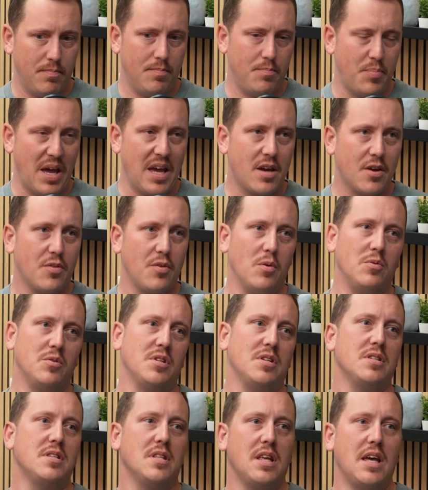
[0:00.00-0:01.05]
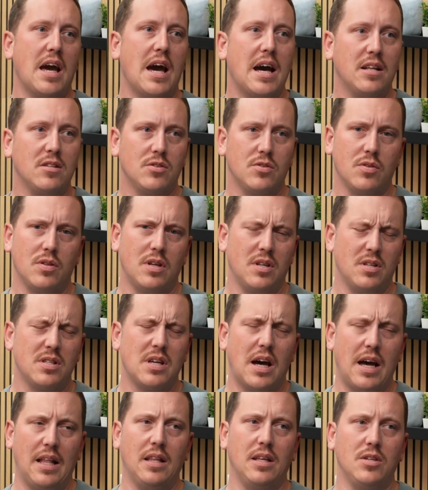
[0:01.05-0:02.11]
bake those into the ads so that it's
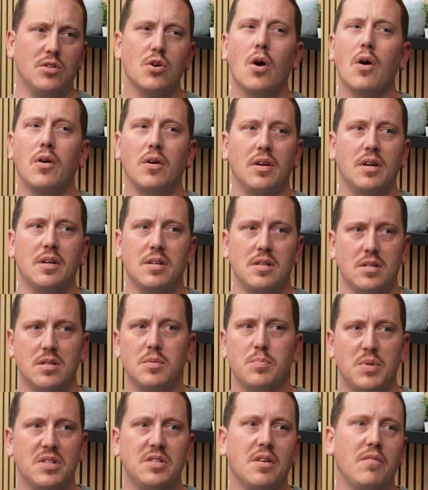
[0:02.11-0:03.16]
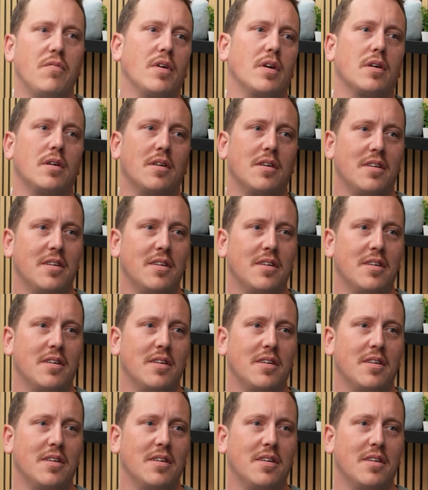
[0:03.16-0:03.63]
highly targeted and specific.